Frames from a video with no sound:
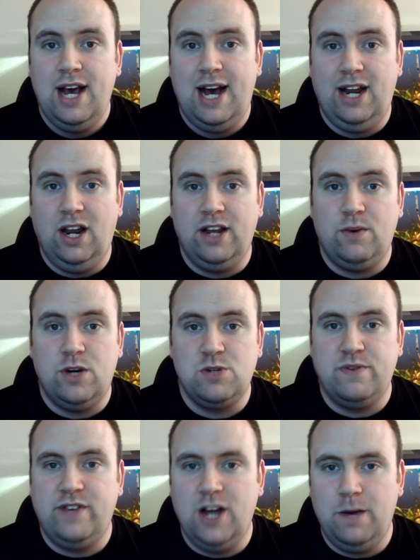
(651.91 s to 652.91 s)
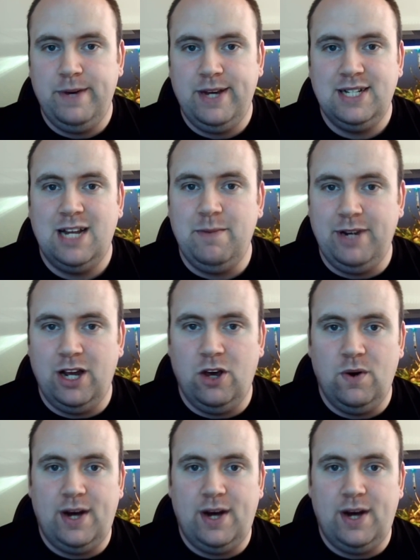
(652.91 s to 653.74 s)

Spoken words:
and likewise with guppies, let me know